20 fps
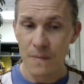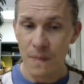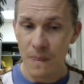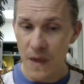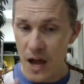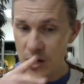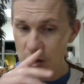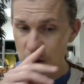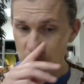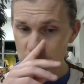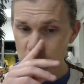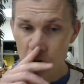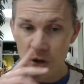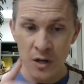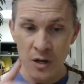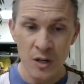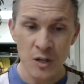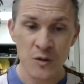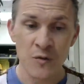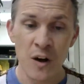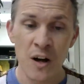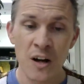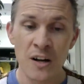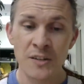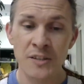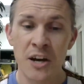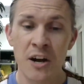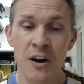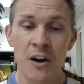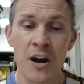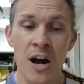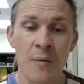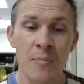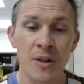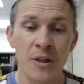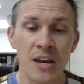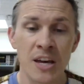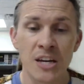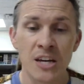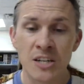Natural duties, voluntary
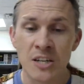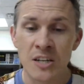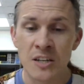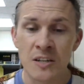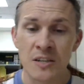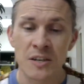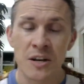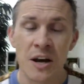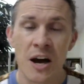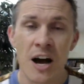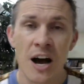obligations, and